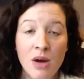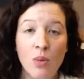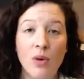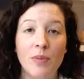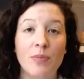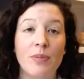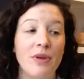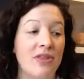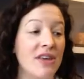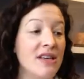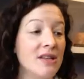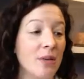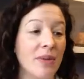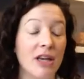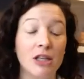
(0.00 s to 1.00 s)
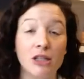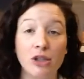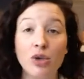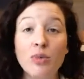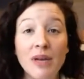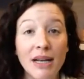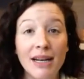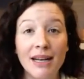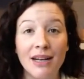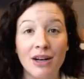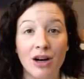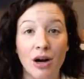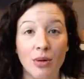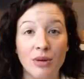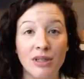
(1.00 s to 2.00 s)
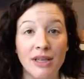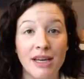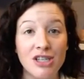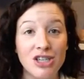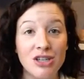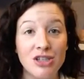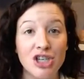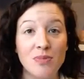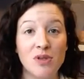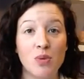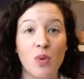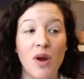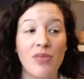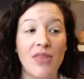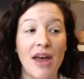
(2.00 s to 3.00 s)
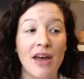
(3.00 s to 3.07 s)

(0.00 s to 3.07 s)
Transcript: where things are being illuminated in our relationships with,